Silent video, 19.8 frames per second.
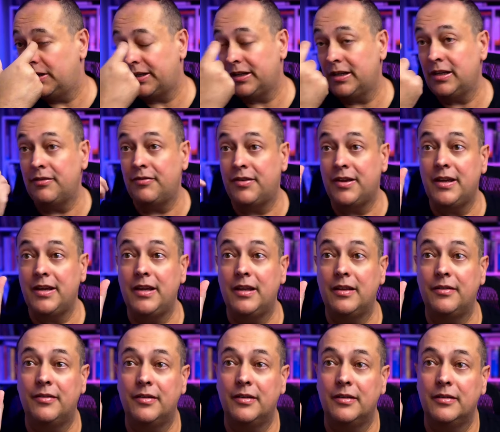okay,
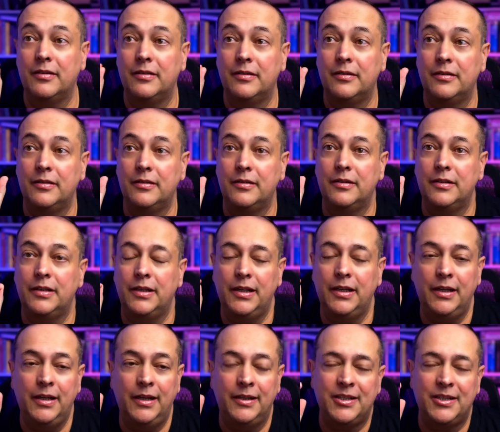
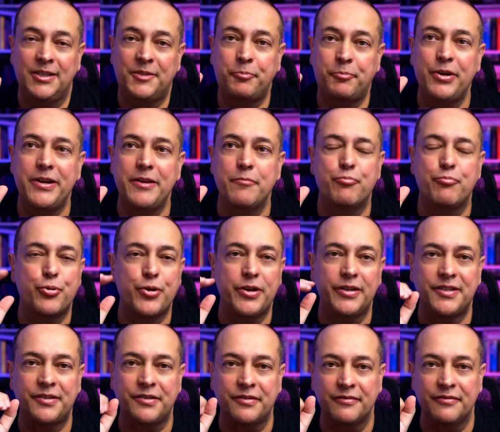it's pretty
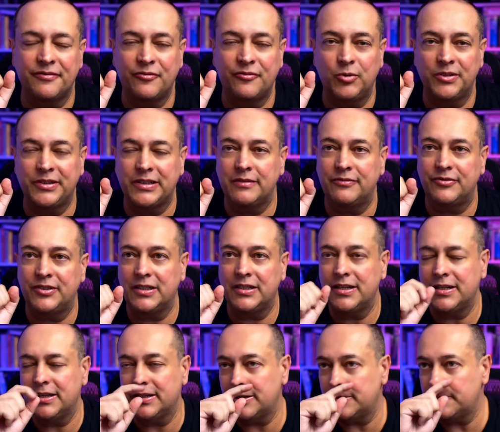impressive what they've
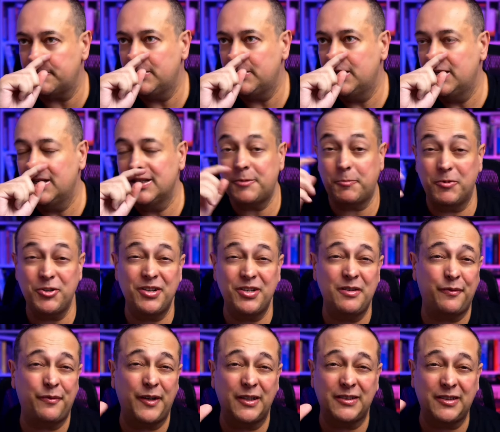done here,
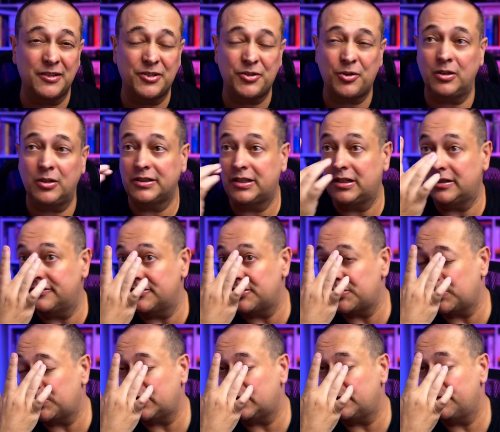especially the fact that it's hardcover
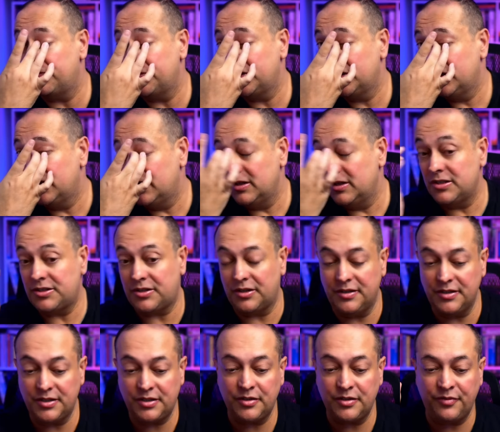as well.
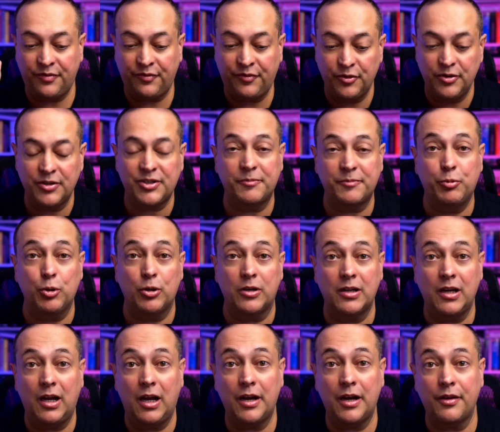So this first
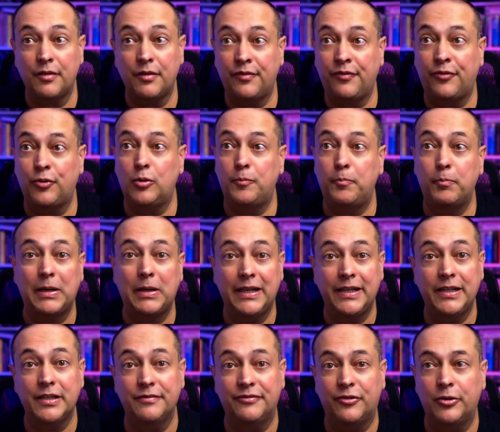book out of the 4
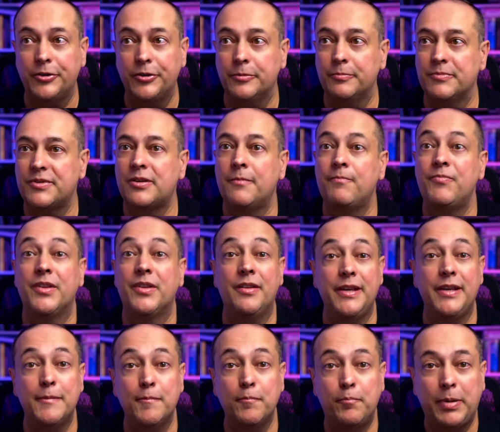planned volumes,
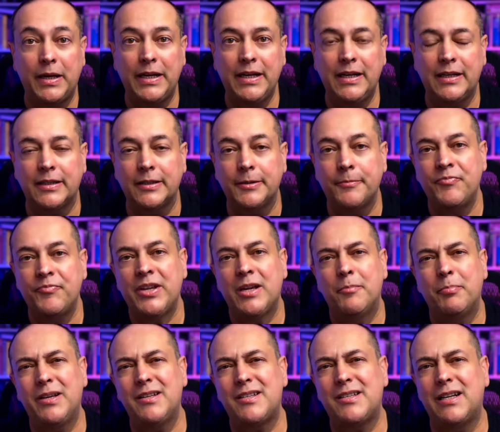The Impaler,
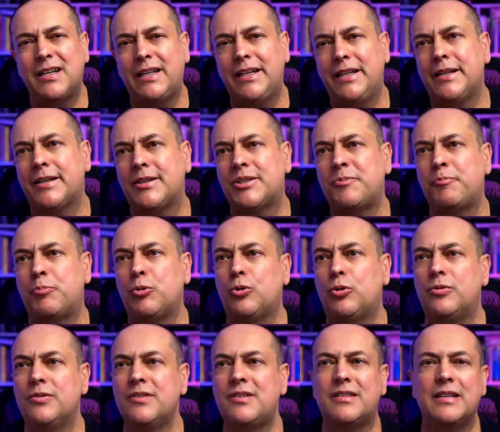basically it
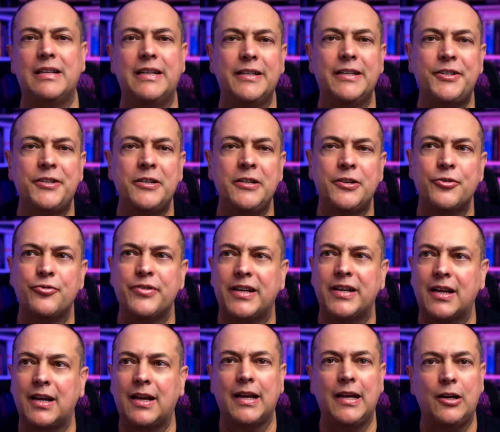explores the
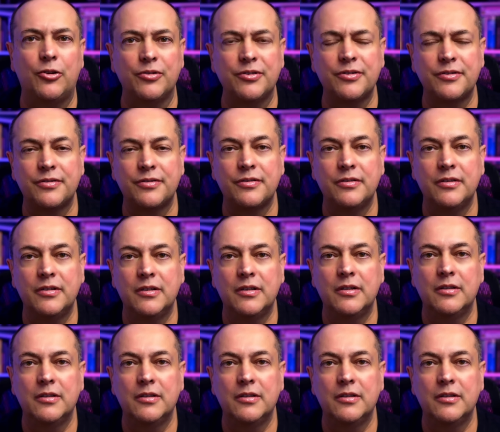legendary Count